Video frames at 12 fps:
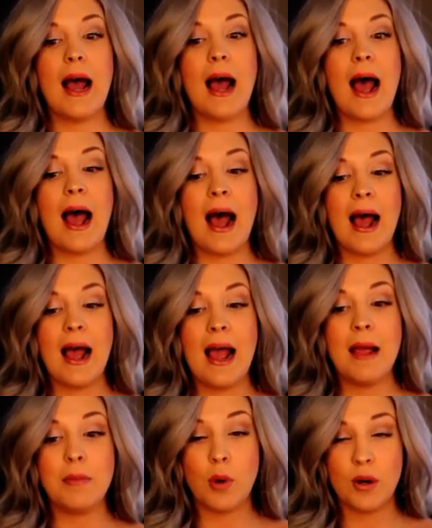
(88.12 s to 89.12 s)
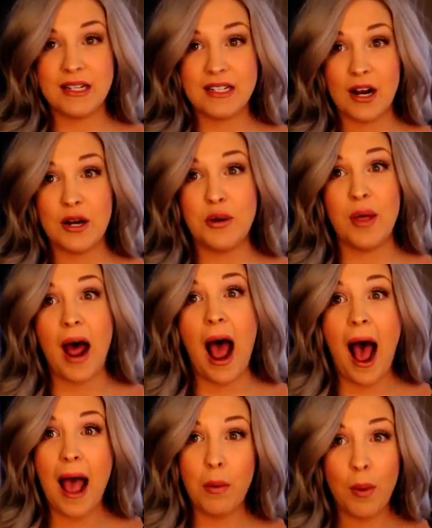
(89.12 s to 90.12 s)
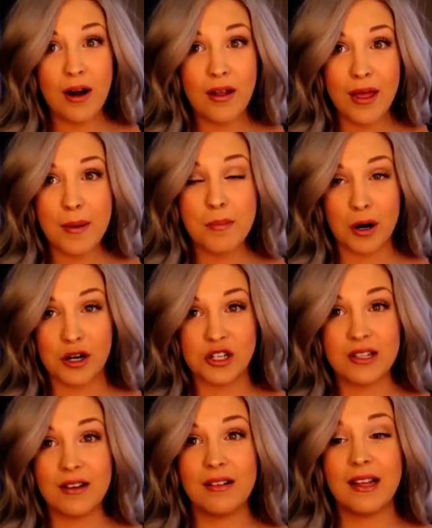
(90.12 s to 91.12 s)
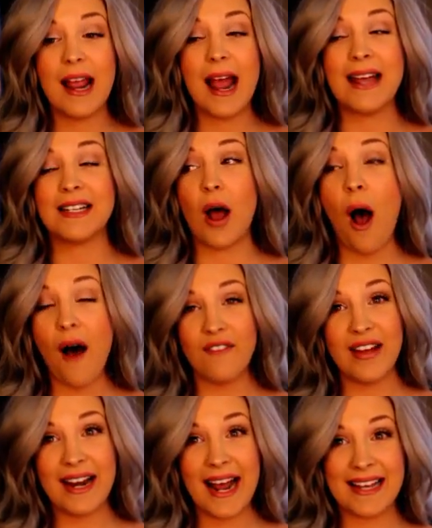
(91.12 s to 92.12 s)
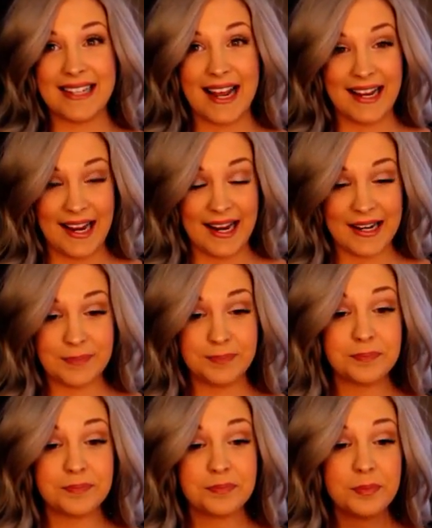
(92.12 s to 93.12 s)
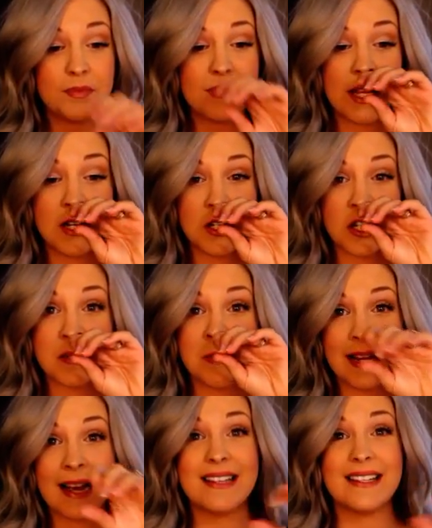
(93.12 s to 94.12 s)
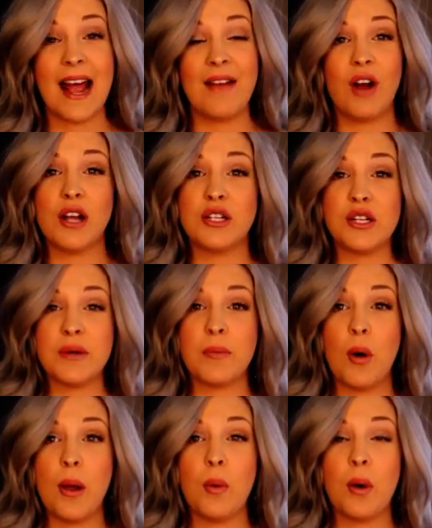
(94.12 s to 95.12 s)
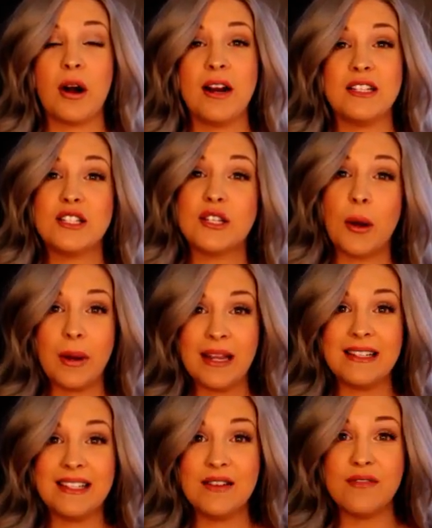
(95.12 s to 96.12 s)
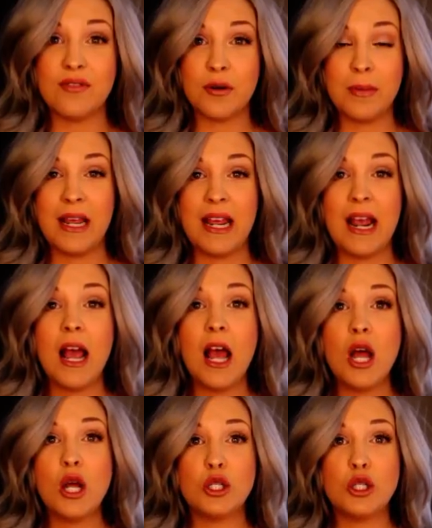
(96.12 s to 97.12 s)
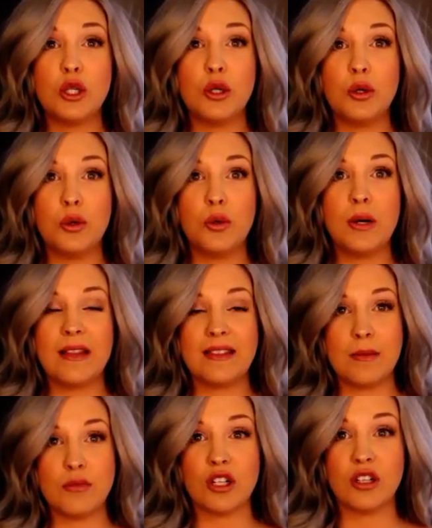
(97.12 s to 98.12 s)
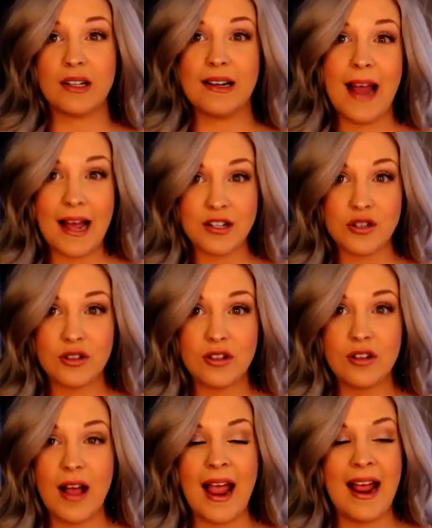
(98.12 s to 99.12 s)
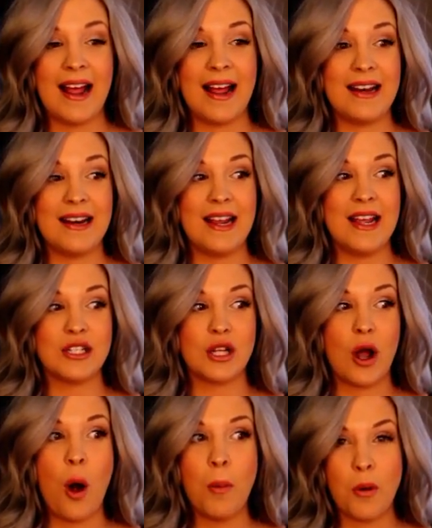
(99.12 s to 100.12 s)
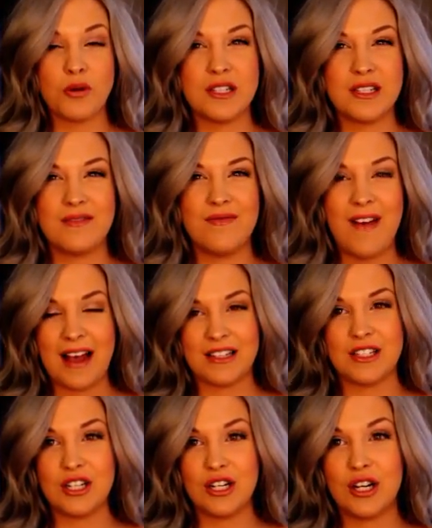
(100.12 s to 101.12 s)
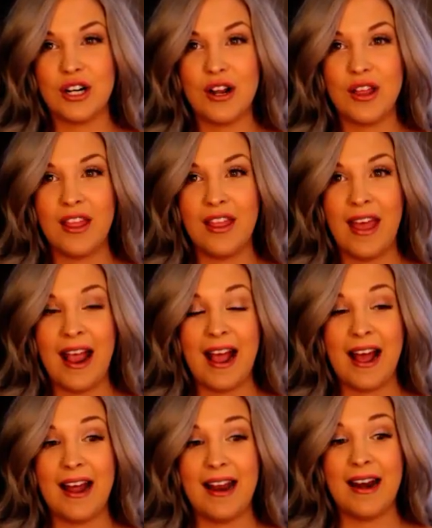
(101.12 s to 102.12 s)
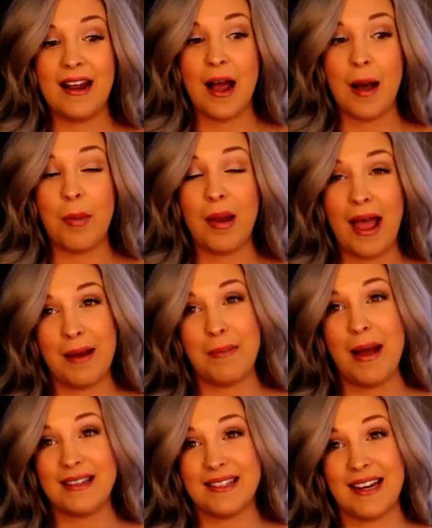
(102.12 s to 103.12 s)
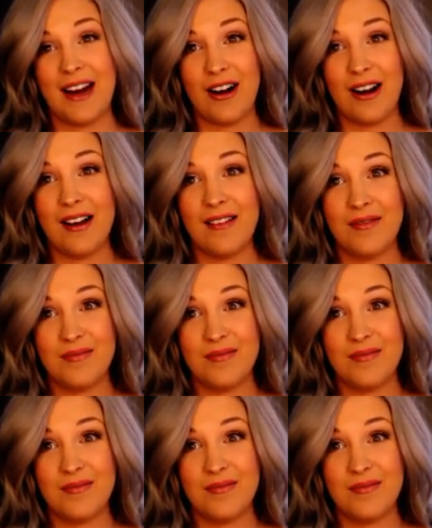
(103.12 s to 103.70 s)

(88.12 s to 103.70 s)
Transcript: I'm going to tell you that I wear them personally as often as I can, just because I've gotten to the point where it's so easy for me to get them to look natural, and it's almost faster than applying mascara